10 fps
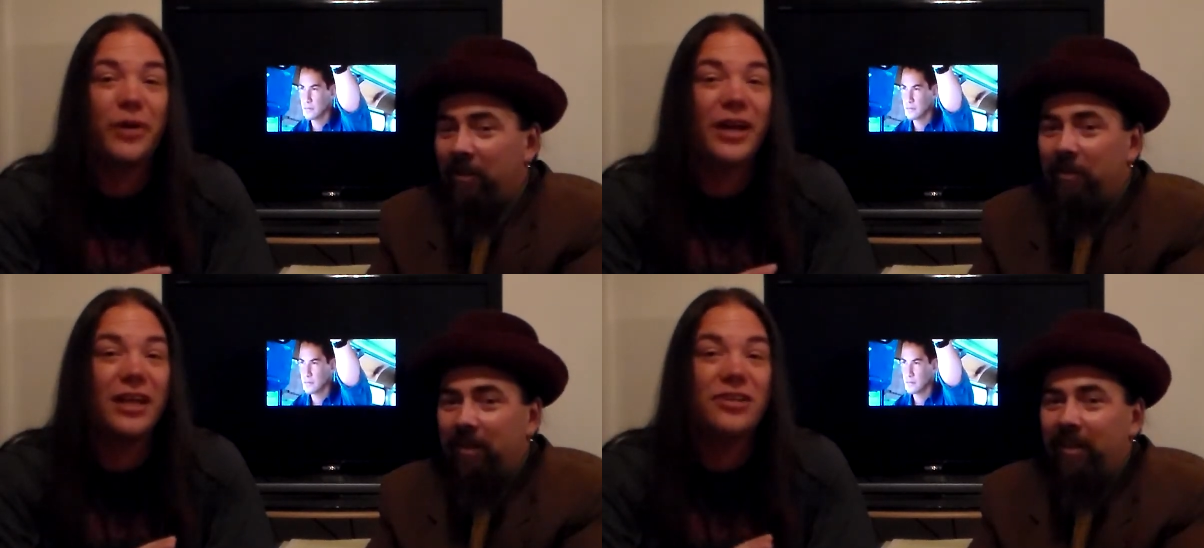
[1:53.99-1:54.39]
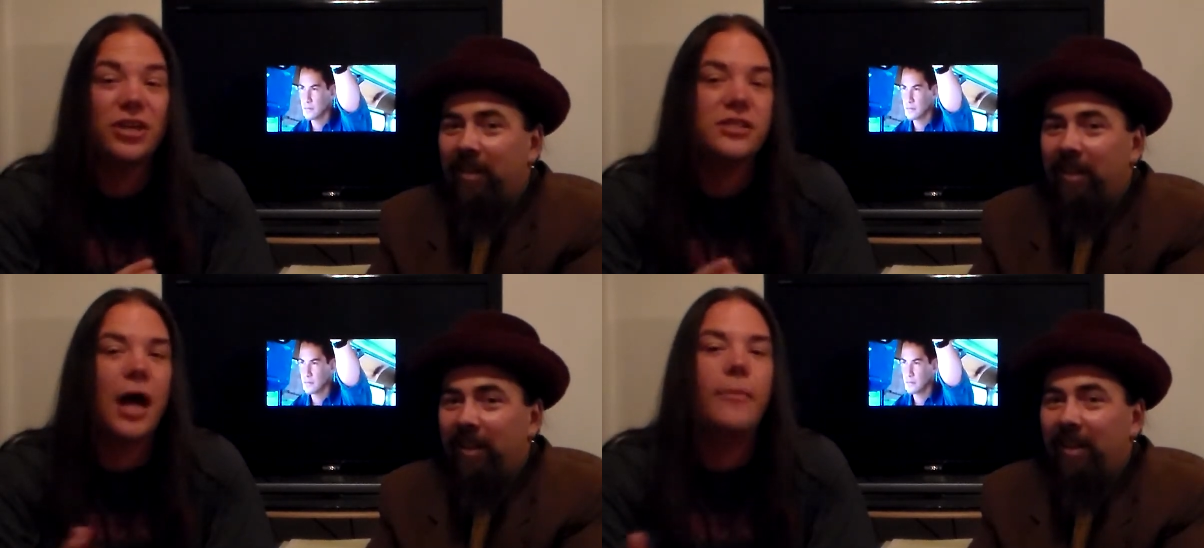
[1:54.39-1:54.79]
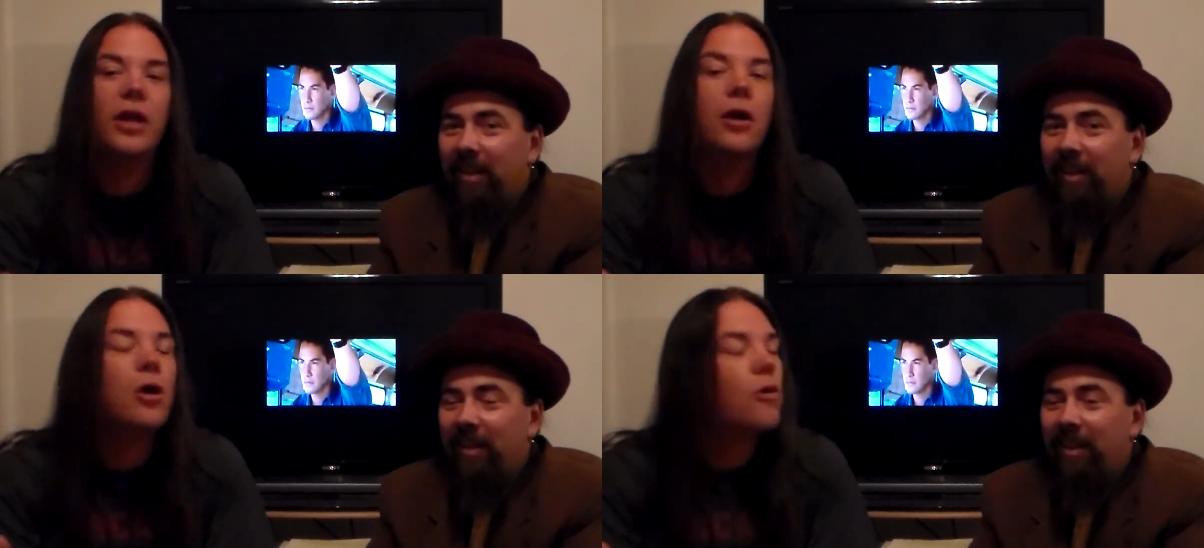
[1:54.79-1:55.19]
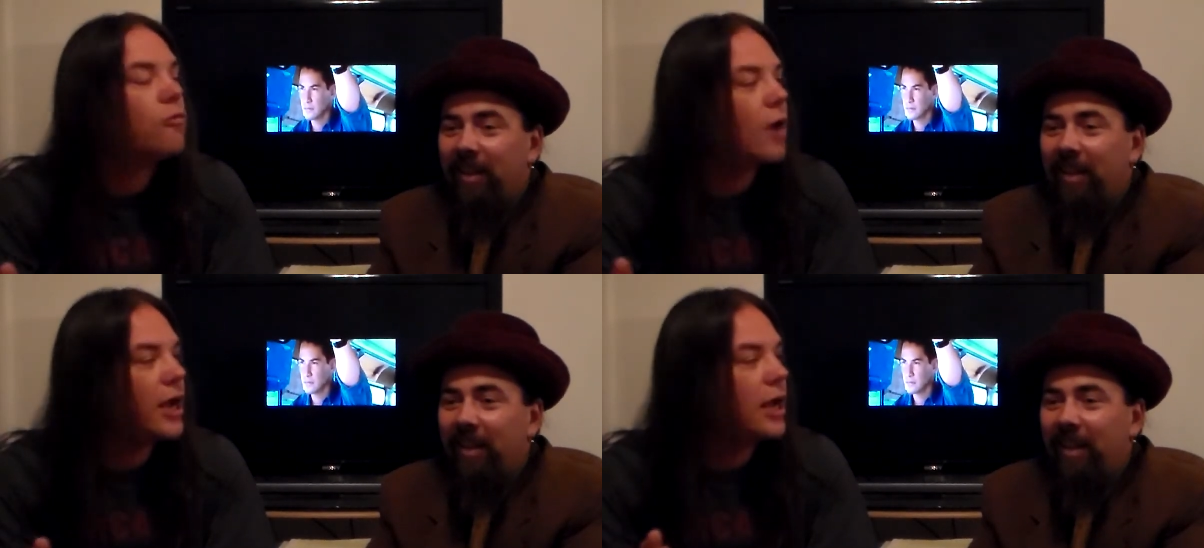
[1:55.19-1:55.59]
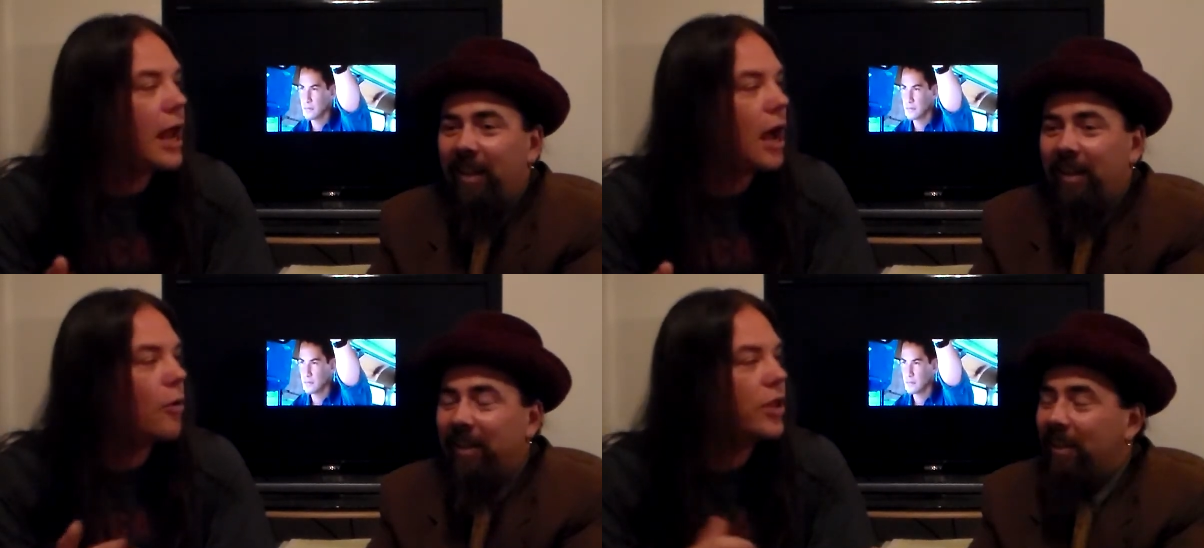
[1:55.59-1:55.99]
Speaker 1: but he just, I mean, right
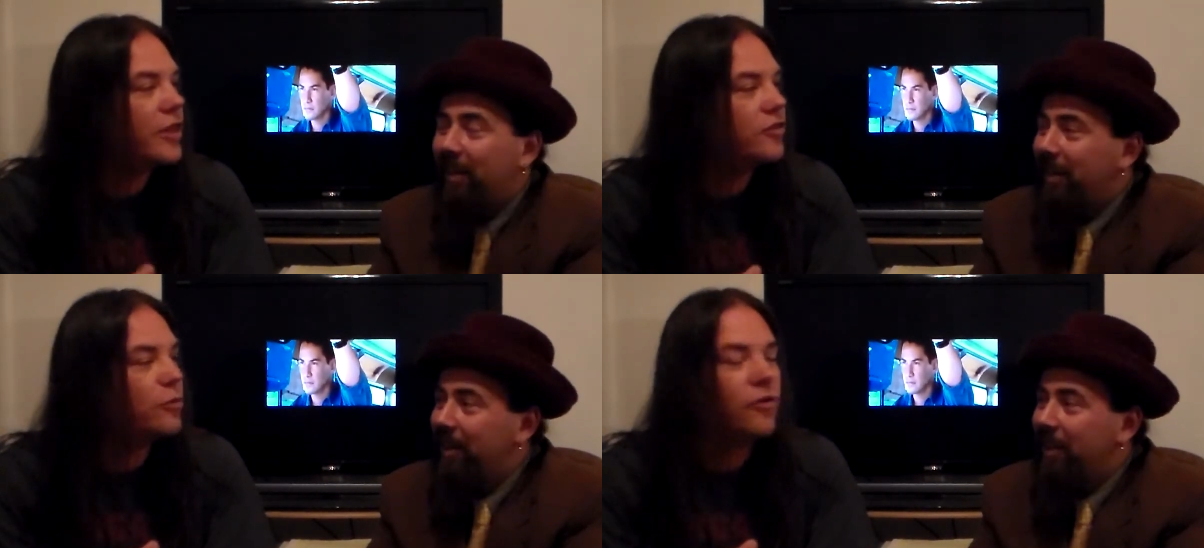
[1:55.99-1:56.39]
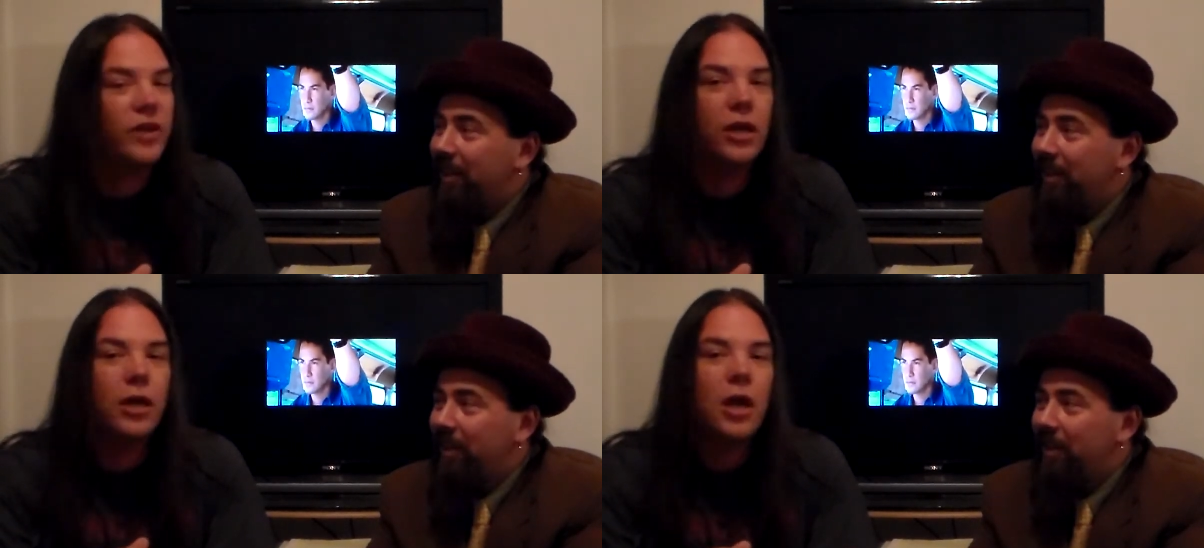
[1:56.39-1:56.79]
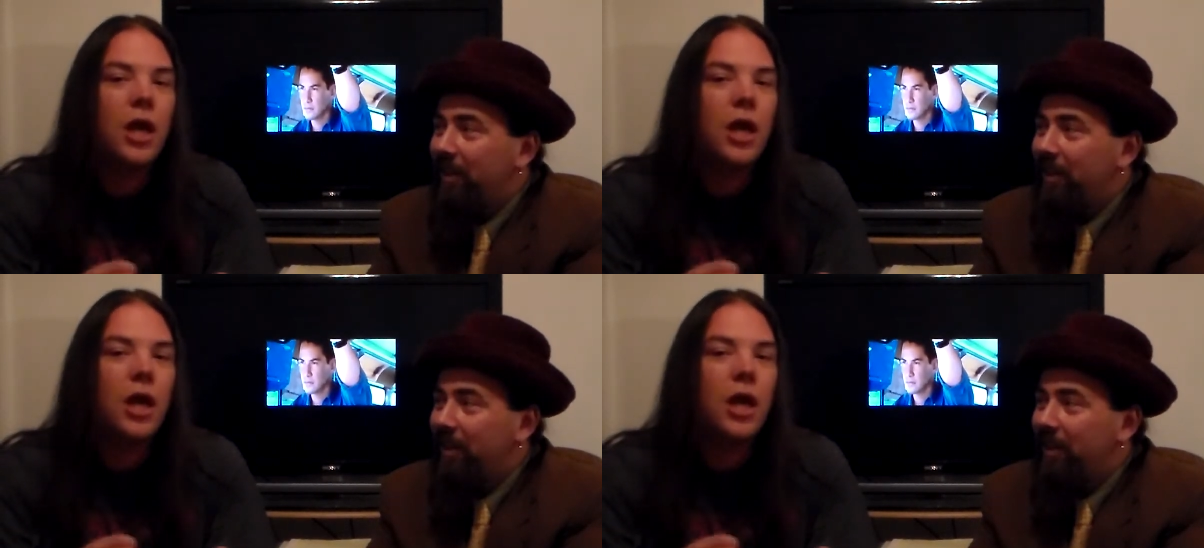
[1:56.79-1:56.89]
now in this movie,